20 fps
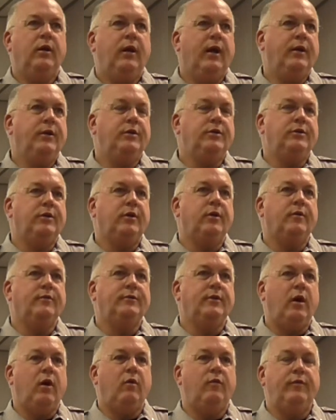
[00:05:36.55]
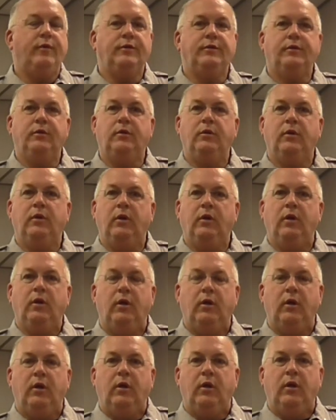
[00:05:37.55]
at the sheriff's office
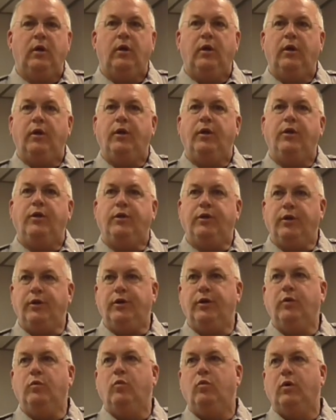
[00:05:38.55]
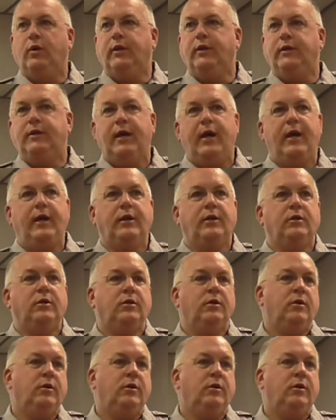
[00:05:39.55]
to do what it takes.